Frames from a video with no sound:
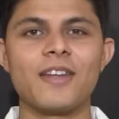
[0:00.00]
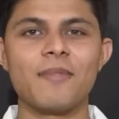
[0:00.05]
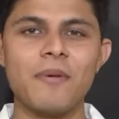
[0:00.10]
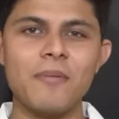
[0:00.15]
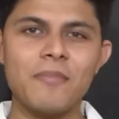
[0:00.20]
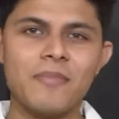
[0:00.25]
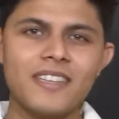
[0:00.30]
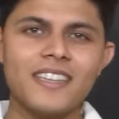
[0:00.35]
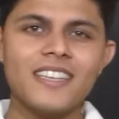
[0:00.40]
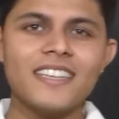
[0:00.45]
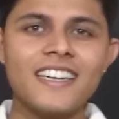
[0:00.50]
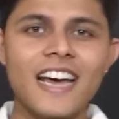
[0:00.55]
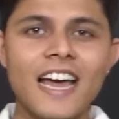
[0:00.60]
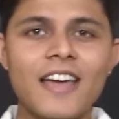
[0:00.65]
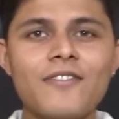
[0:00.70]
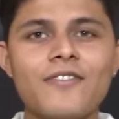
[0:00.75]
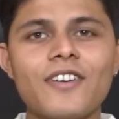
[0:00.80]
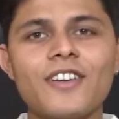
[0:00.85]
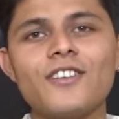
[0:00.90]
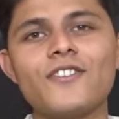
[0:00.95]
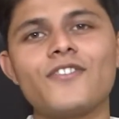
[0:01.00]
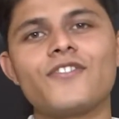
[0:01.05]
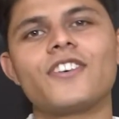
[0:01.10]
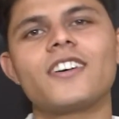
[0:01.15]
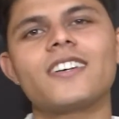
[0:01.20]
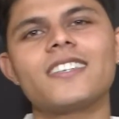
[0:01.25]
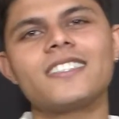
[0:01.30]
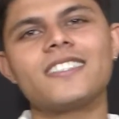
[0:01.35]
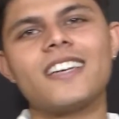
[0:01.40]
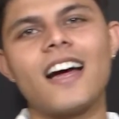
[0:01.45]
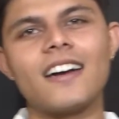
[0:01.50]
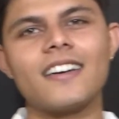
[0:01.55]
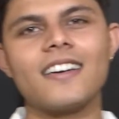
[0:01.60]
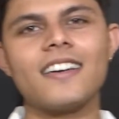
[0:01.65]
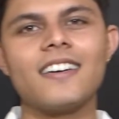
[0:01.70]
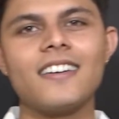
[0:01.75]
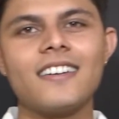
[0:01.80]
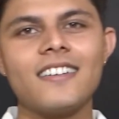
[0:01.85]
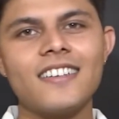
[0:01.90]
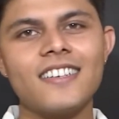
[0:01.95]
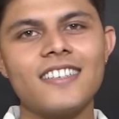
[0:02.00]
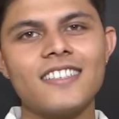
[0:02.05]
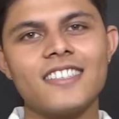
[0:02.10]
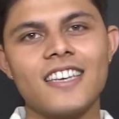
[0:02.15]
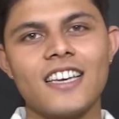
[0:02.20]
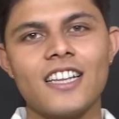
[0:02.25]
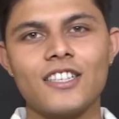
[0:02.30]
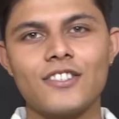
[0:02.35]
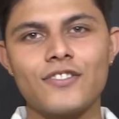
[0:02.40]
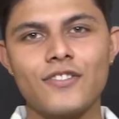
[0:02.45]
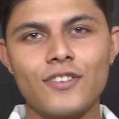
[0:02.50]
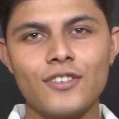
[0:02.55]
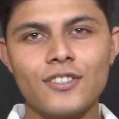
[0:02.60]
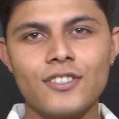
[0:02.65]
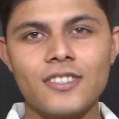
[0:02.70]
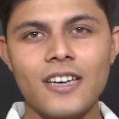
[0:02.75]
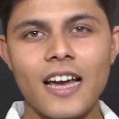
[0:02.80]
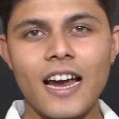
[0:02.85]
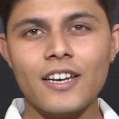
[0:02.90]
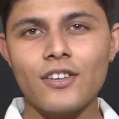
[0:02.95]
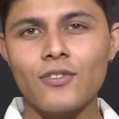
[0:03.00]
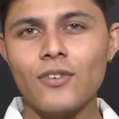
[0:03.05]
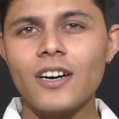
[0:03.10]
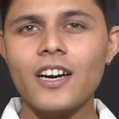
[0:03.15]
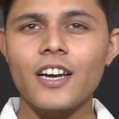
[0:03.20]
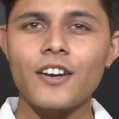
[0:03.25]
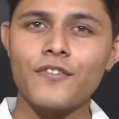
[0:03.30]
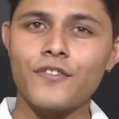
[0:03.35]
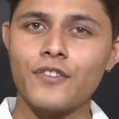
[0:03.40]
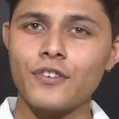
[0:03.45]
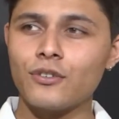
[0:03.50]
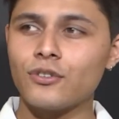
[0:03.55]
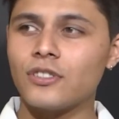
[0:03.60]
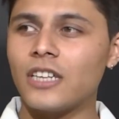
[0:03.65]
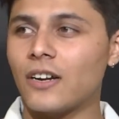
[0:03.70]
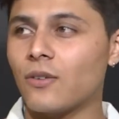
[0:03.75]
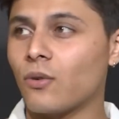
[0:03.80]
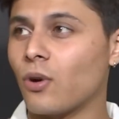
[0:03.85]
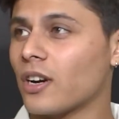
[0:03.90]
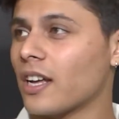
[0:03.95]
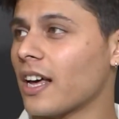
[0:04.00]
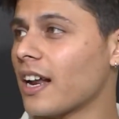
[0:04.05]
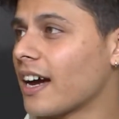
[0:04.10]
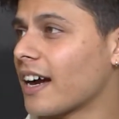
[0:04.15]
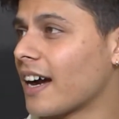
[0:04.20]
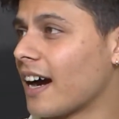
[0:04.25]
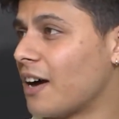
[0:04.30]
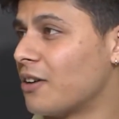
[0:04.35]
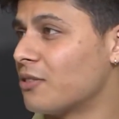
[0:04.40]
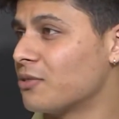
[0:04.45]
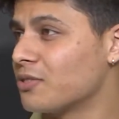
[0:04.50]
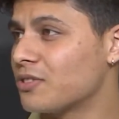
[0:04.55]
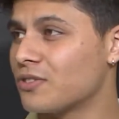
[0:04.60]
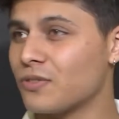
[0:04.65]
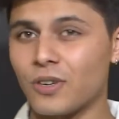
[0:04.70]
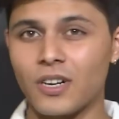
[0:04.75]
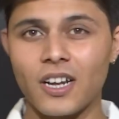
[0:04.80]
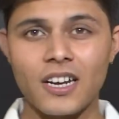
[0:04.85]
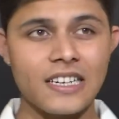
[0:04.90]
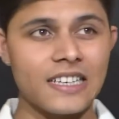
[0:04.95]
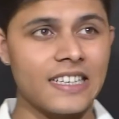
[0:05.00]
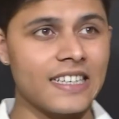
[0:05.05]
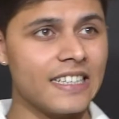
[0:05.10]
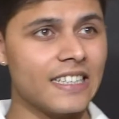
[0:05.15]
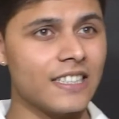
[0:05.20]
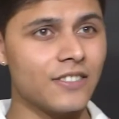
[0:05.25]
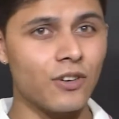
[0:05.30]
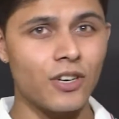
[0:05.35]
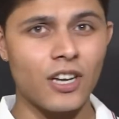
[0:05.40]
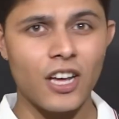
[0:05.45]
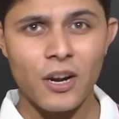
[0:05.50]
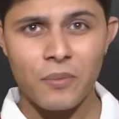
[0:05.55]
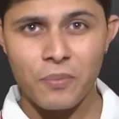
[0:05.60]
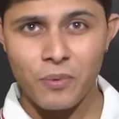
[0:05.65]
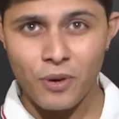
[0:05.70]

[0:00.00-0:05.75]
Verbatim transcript: Remember the time when you first started learning Salesforce and you were confused that what are accounts, what are leads, what are